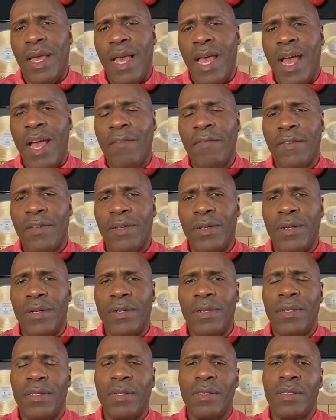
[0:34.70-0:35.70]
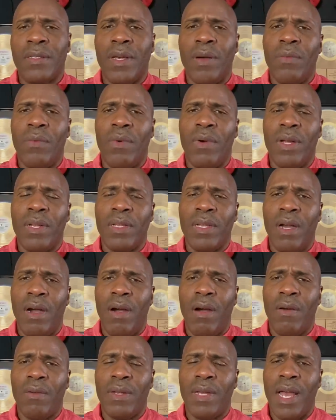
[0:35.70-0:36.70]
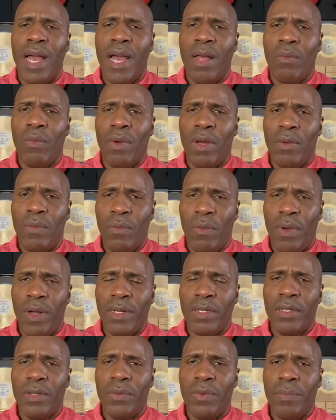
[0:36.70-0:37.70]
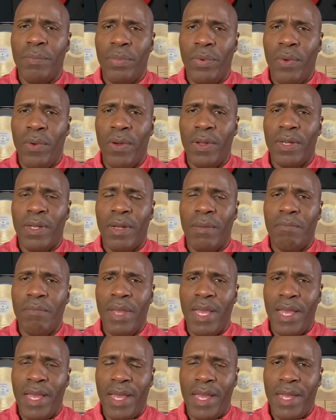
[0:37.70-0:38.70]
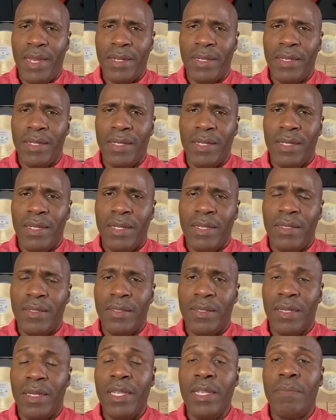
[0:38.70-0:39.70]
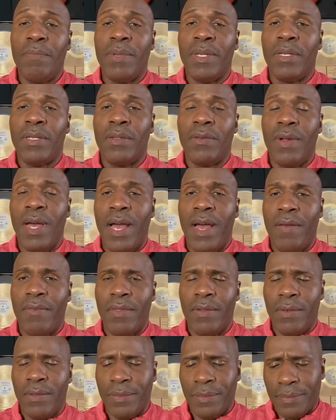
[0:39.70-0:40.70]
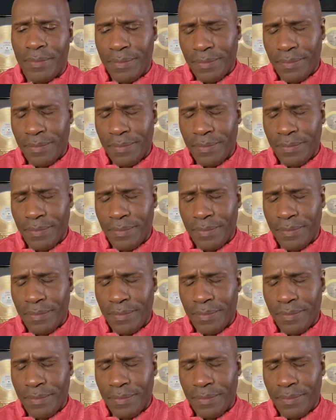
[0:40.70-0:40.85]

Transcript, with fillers: after someone called 911 to report a man sleeping in the drive-thru.